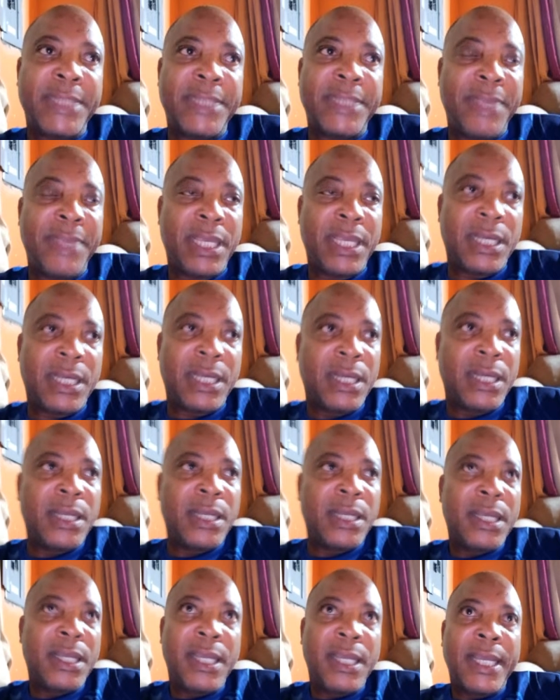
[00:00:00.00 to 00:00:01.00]
Jamaica.
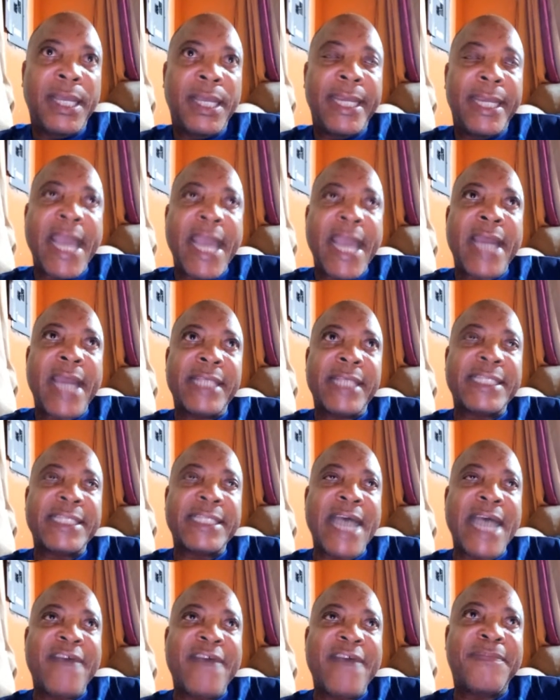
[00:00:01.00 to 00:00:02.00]
They had a
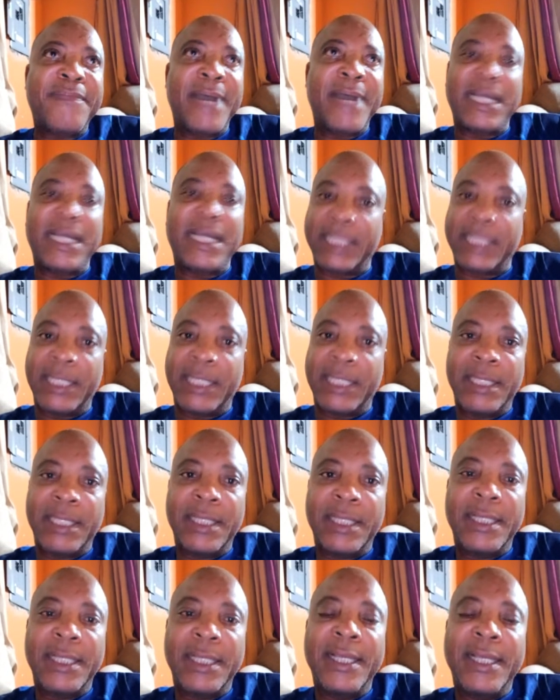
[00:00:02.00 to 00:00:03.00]
staff party
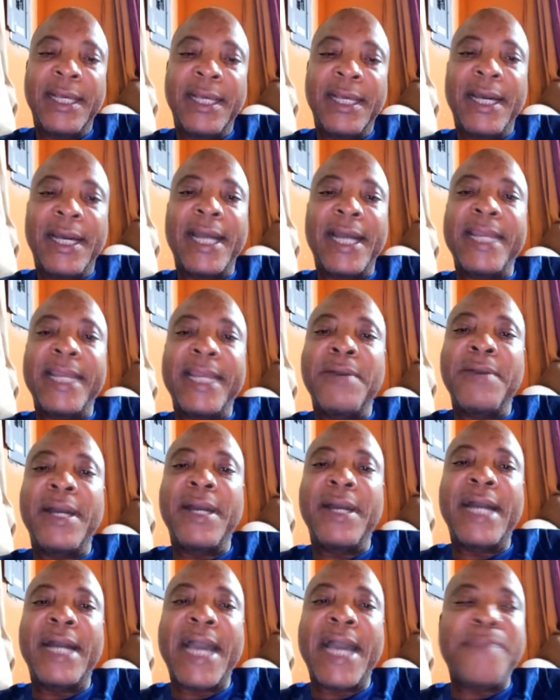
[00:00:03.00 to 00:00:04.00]
and
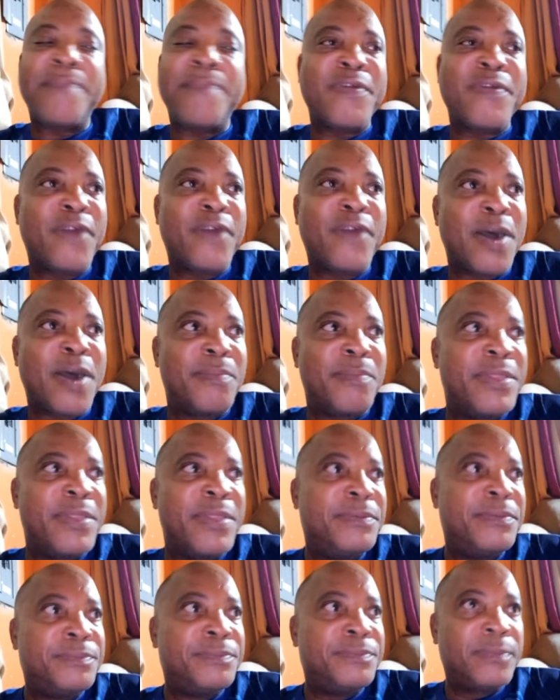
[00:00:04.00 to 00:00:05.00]
I performed
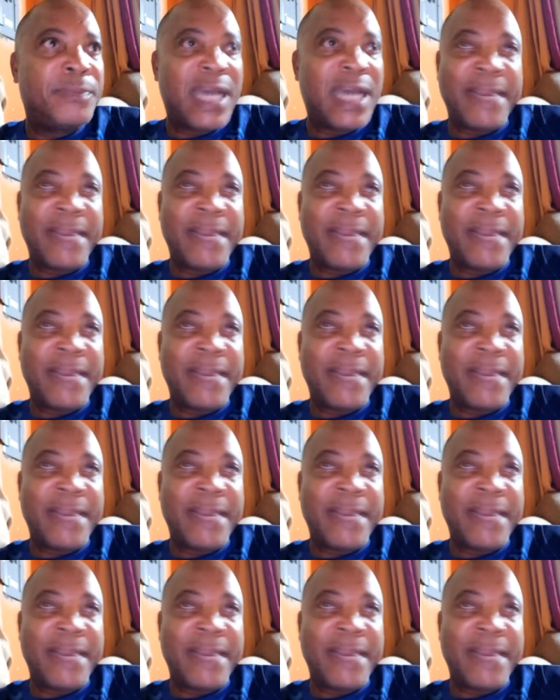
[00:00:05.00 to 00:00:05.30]
at the